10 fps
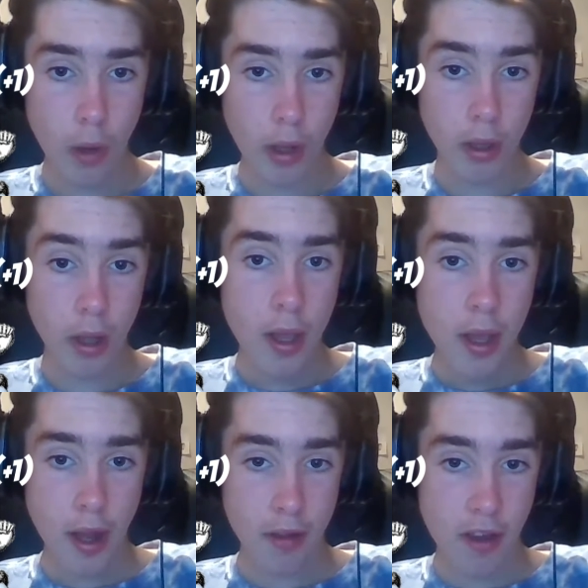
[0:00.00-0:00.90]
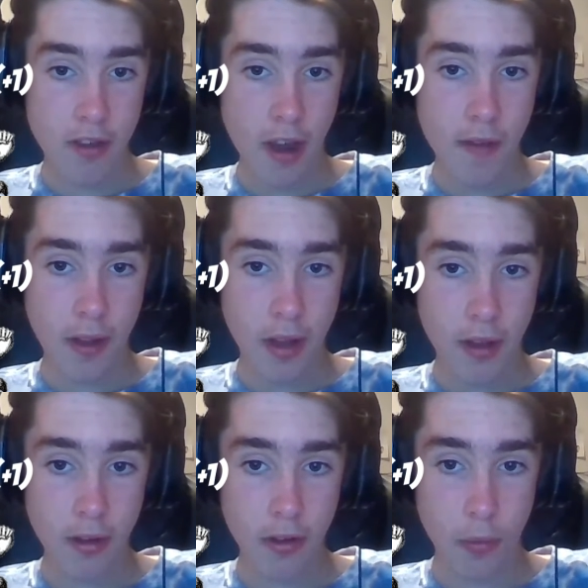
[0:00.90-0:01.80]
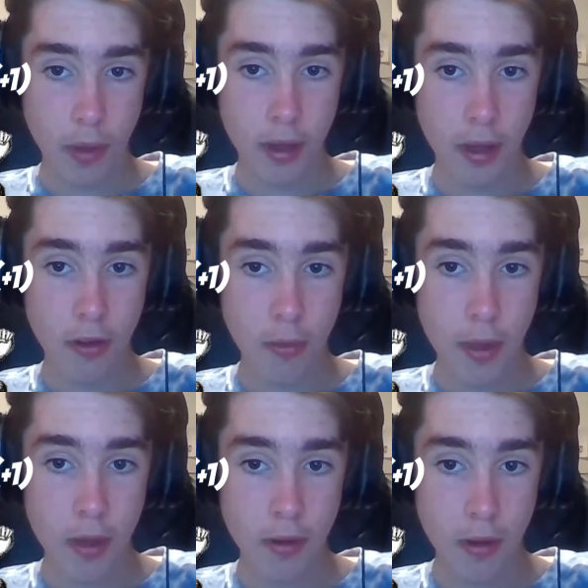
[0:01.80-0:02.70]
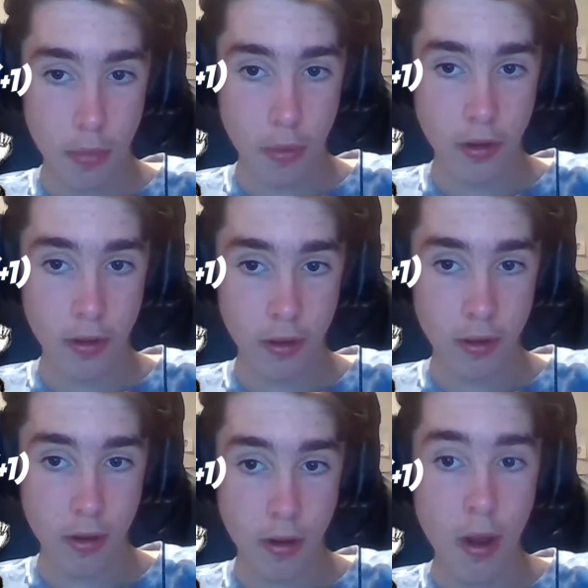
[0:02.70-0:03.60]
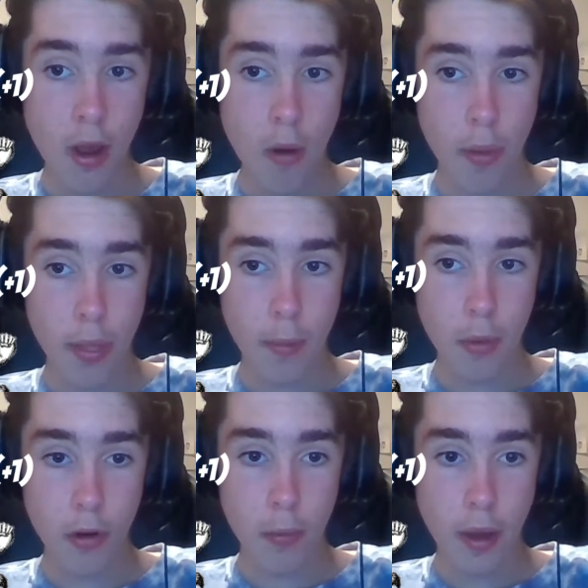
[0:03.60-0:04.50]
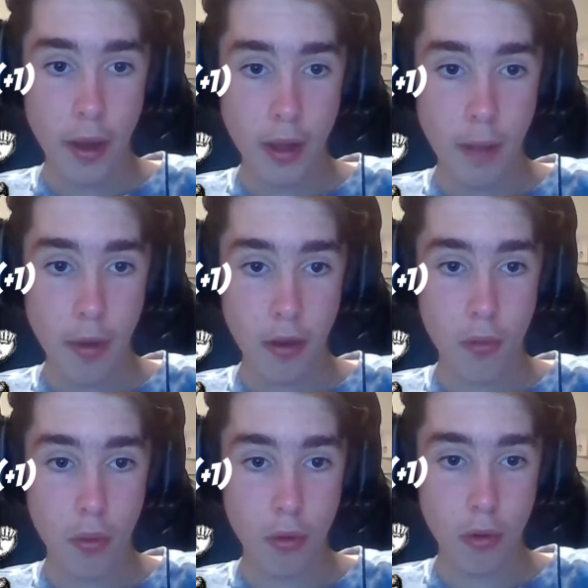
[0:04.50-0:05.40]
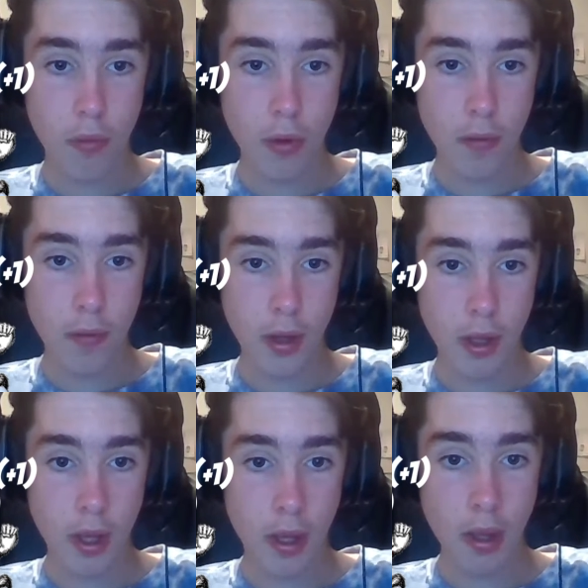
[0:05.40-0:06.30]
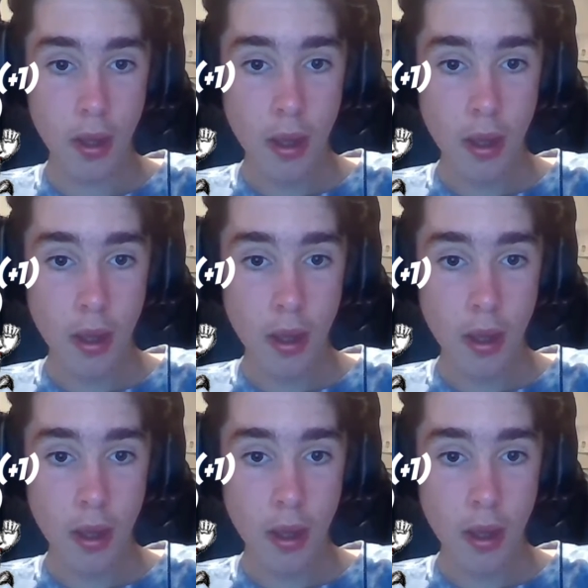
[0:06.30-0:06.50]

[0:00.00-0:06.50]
Well, as they say in the classics, when Glenn speaks, the boys listen, with the boys playing their best quarter of footy for the year.